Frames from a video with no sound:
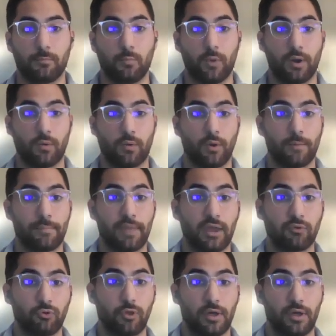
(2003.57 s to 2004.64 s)
where
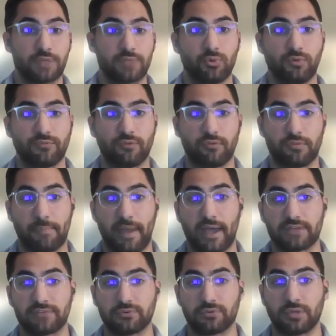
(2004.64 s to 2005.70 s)
payroll has moved over the
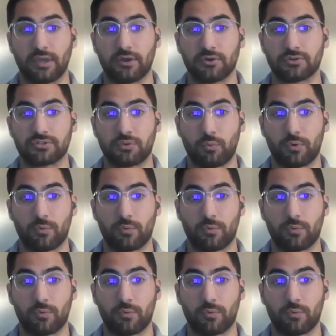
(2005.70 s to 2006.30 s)
past few years,